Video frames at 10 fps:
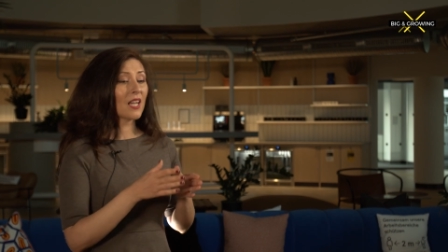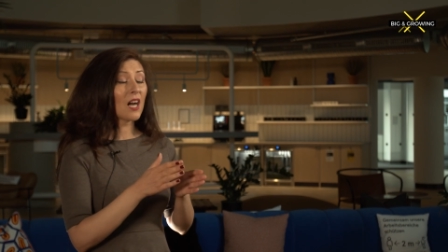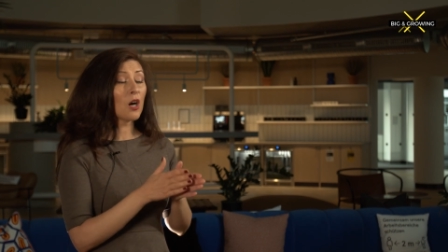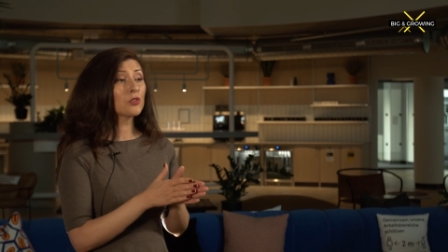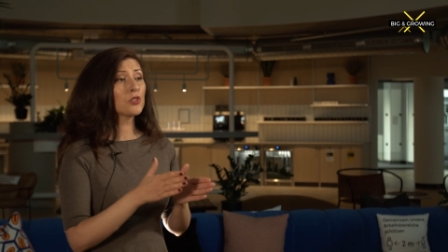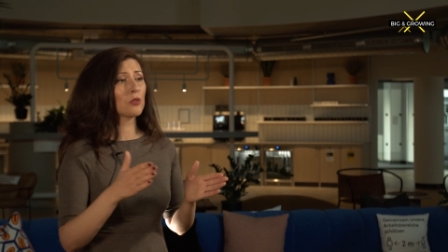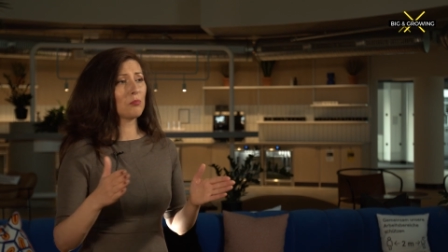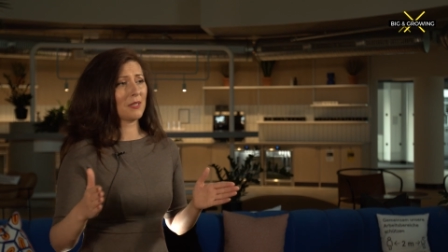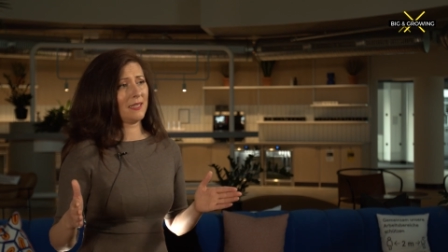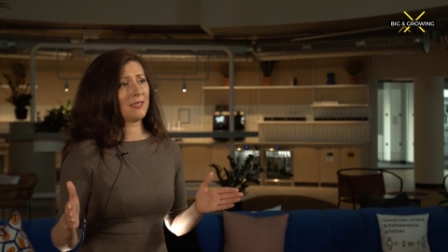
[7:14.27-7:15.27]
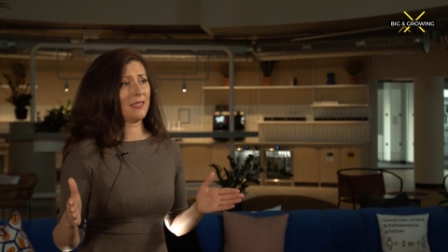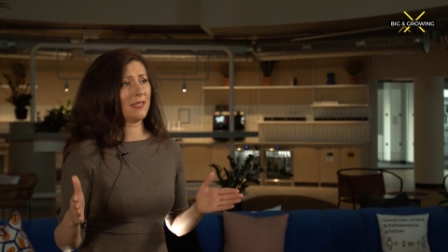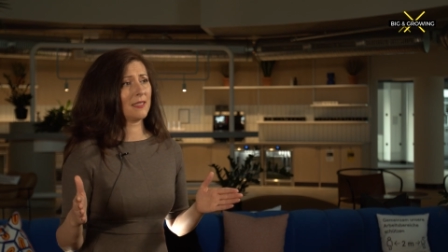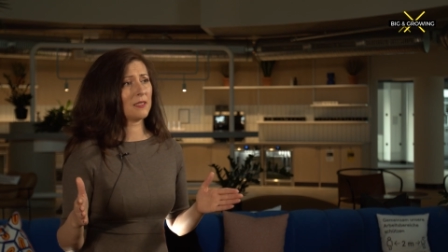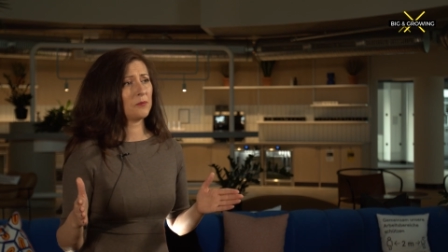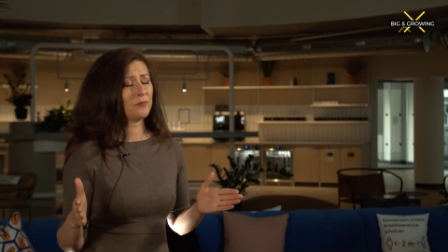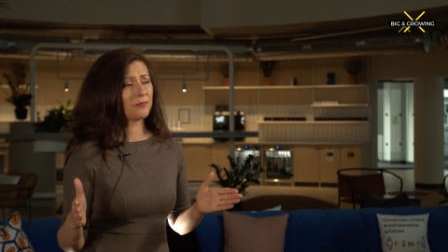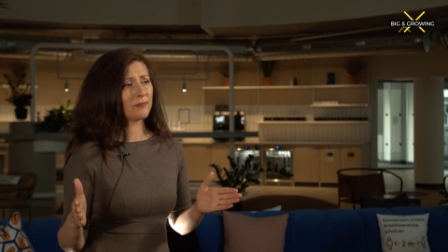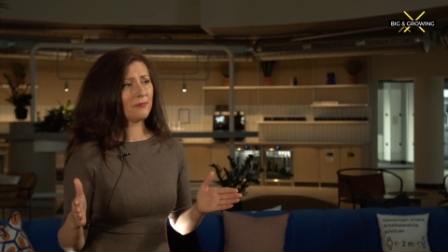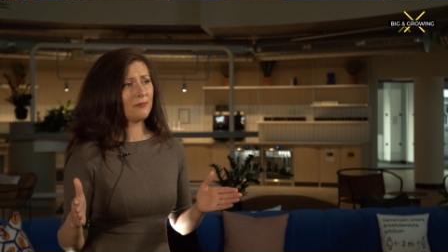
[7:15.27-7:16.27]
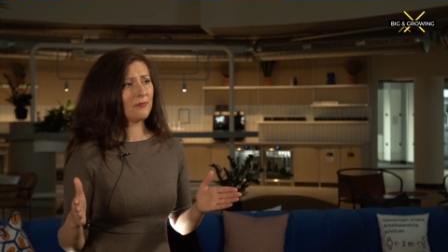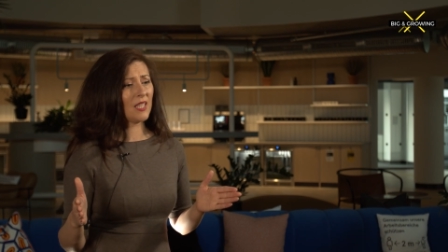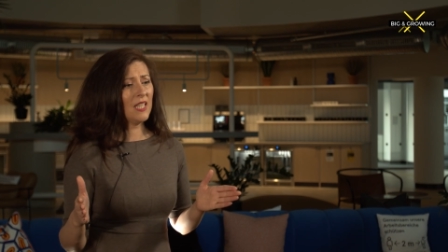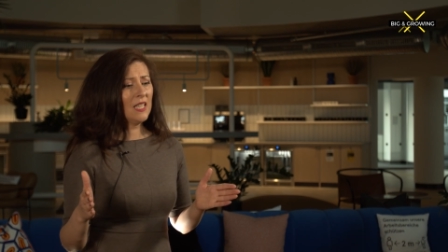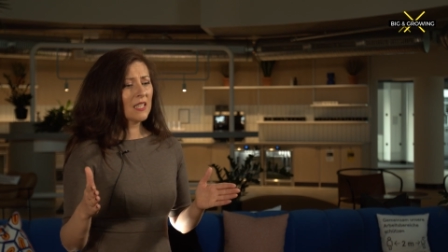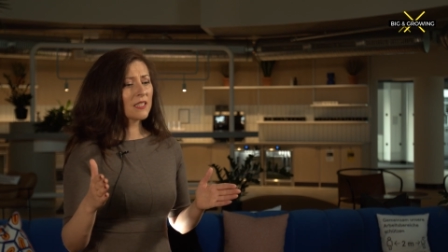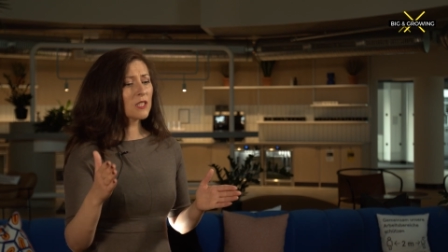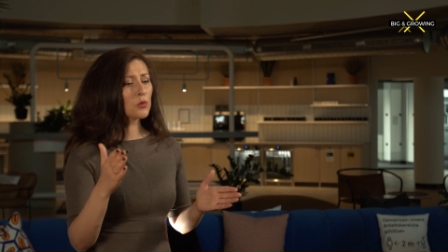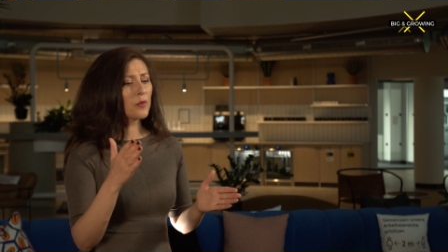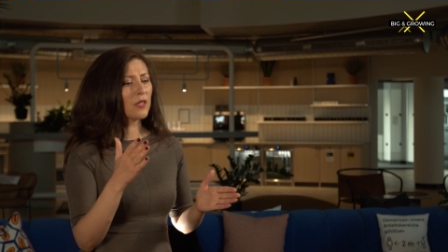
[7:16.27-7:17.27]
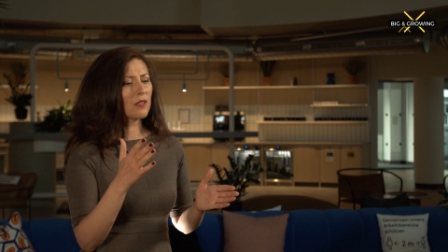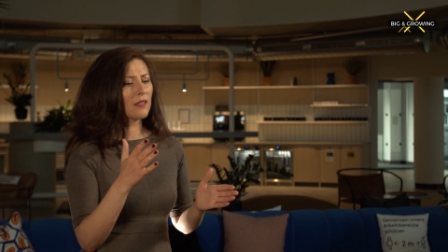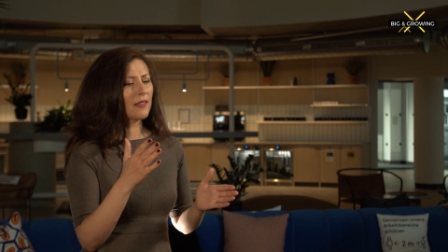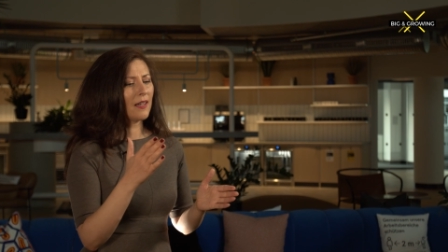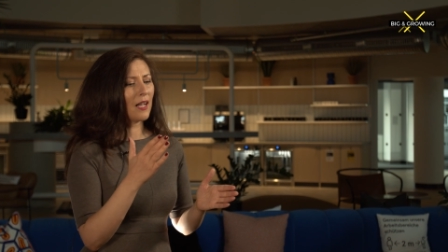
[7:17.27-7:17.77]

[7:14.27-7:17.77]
Count your blessings this will